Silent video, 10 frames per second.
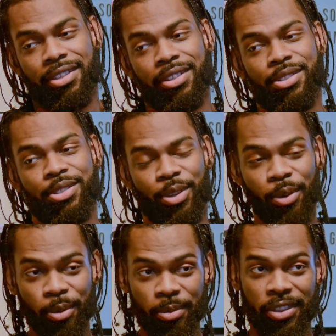
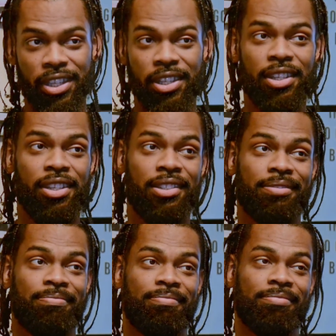So the
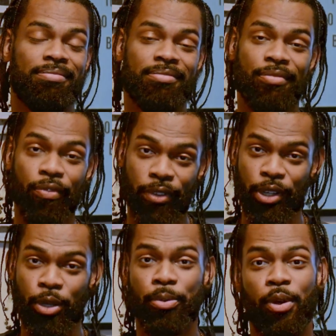
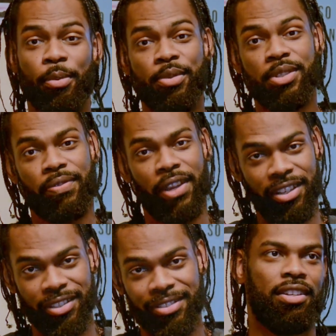video promos faded,